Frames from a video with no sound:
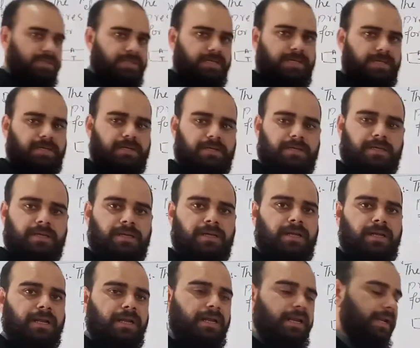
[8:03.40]
acid.
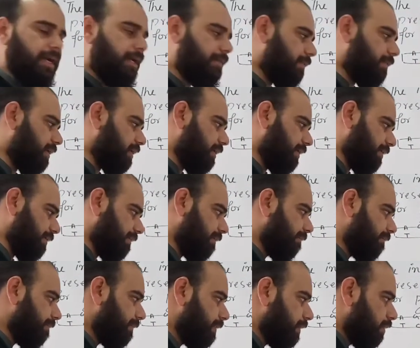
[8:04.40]
Let me clear.
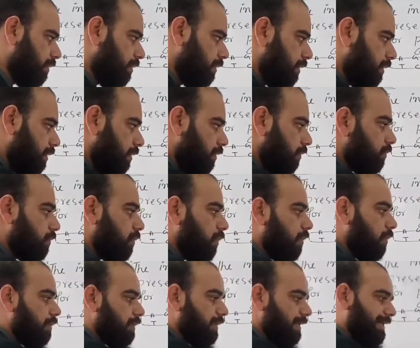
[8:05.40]

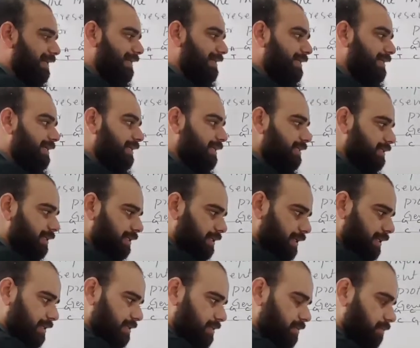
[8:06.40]
Code
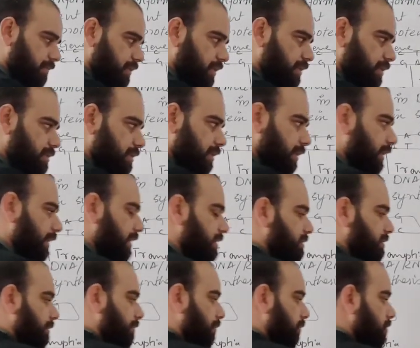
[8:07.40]
degeneration means,
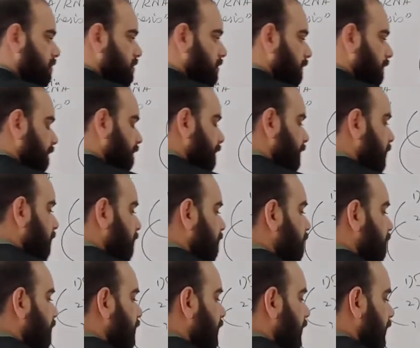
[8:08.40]
let's suppose
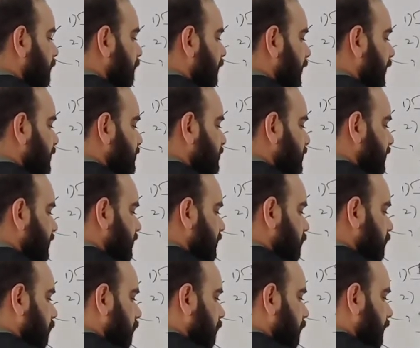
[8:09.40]
we have a
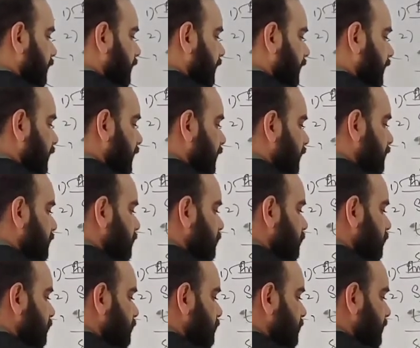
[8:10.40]
genetic code
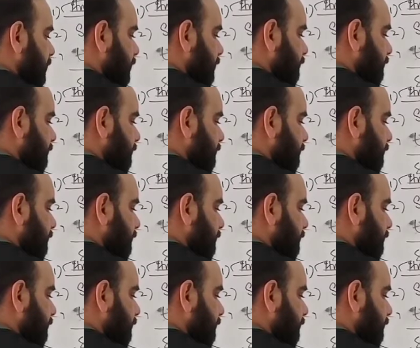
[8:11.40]
AUG.